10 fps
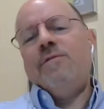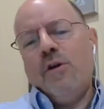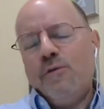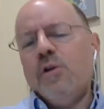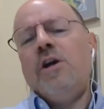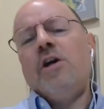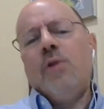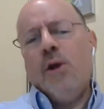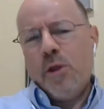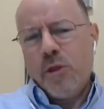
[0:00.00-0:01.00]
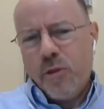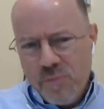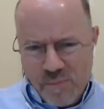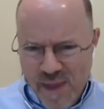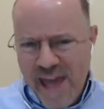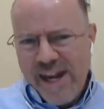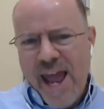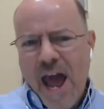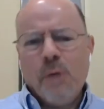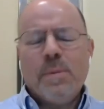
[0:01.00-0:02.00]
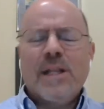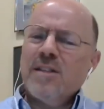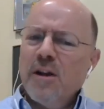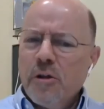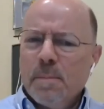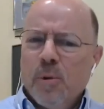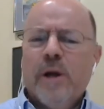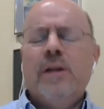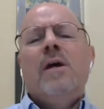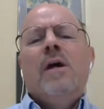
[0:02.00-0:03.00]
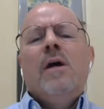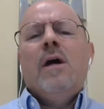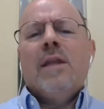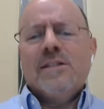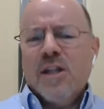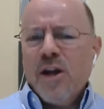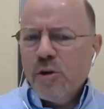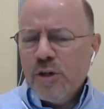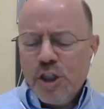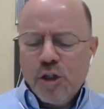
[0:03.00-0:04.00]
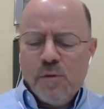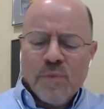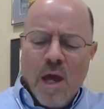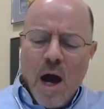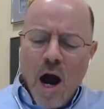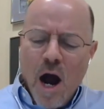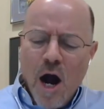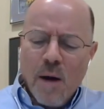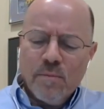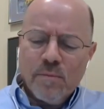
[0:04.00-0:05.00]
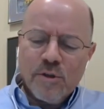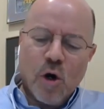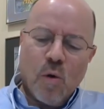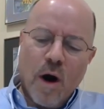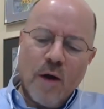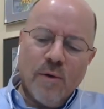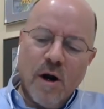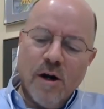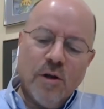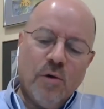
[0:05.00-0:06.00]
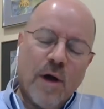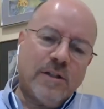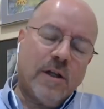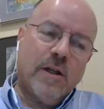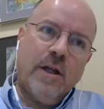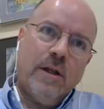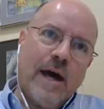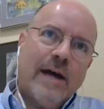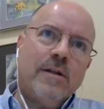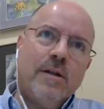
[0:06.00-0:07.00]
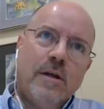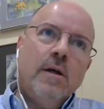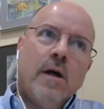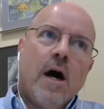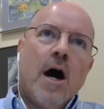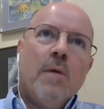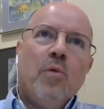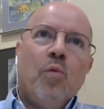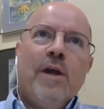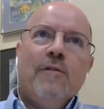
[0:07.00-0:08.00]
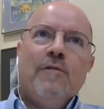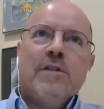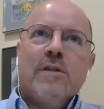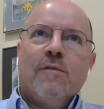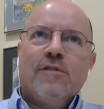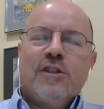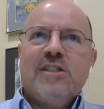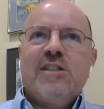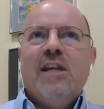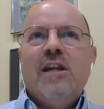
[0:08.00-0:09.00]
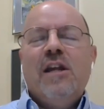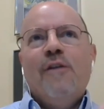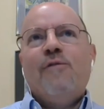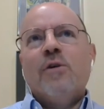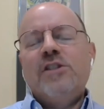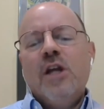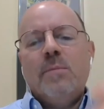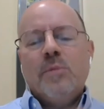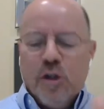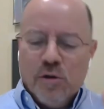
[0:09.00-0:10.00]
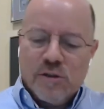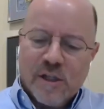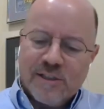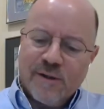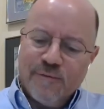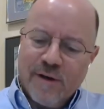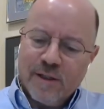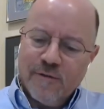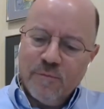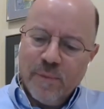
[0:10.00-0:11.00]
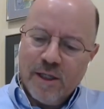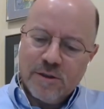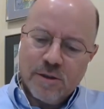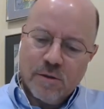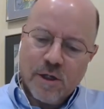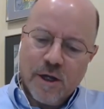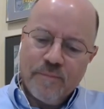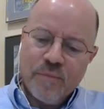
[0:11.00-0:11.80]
fully agree with anyhow, but that's another point, that's another issue. So I would argue actually that we've succeeded in forcing them to use less effective means, okay?